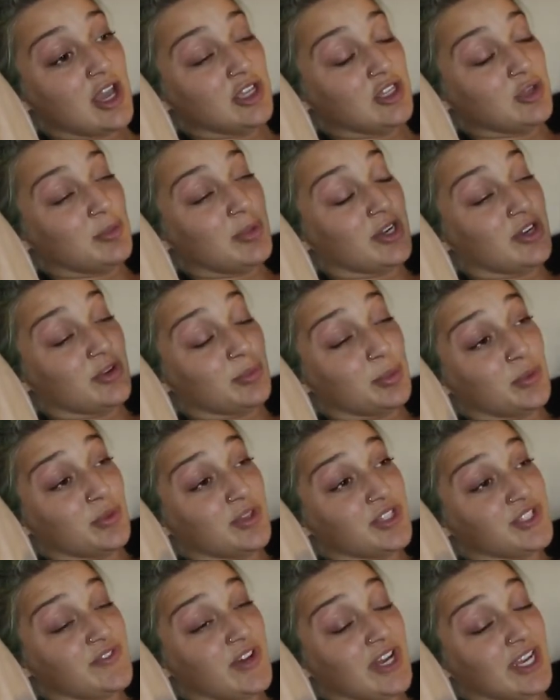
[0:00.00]
you better
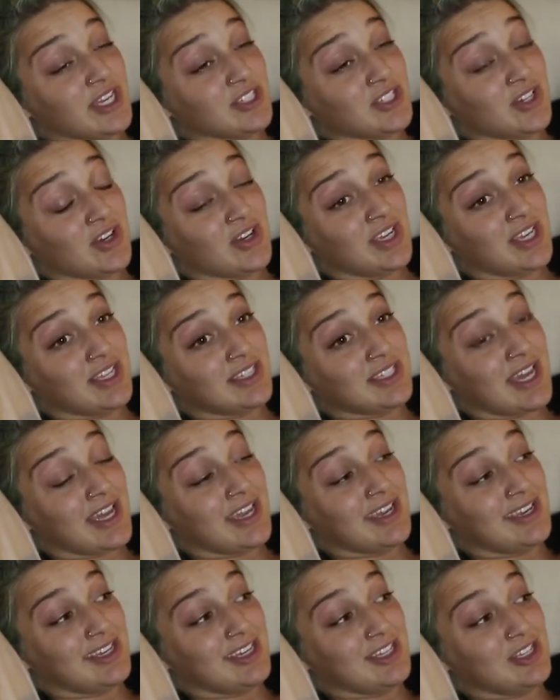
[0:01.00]
pull this fucking tourniquet
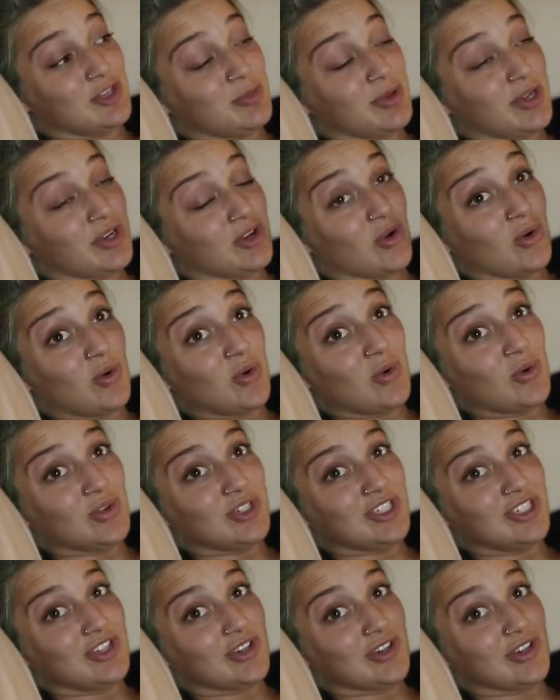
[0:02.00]
tight, and you better
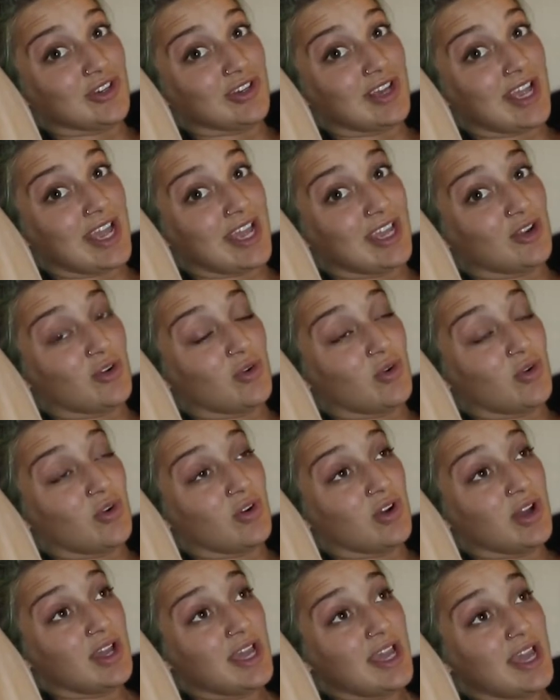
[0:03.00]
hold your
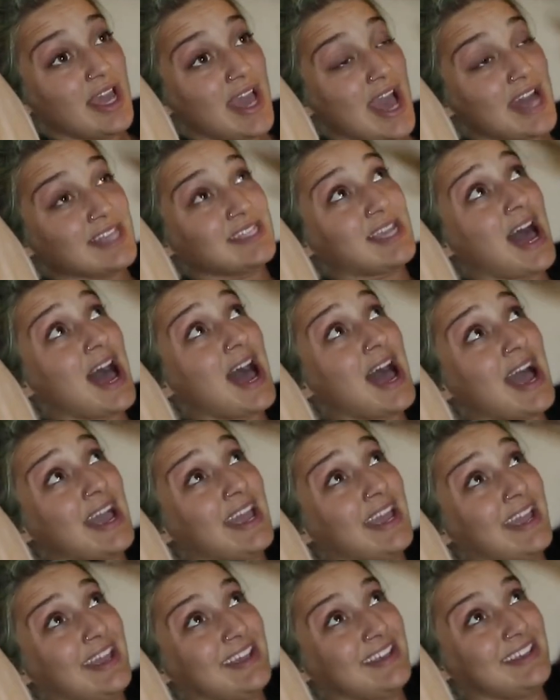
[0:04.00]
ankle as
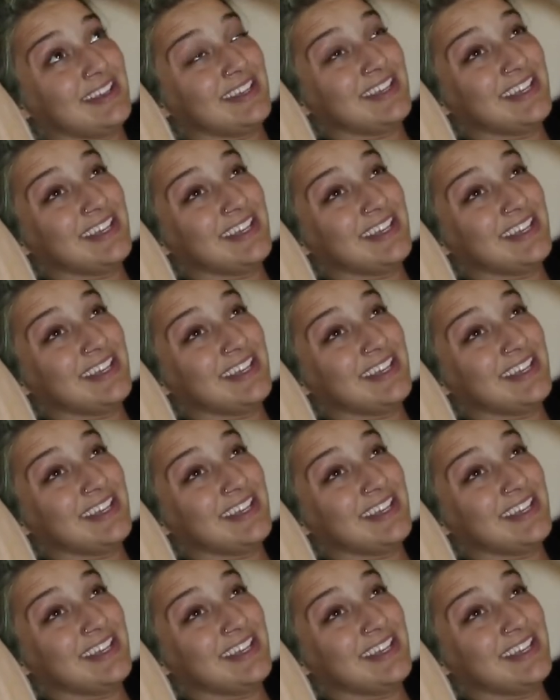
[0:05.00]
high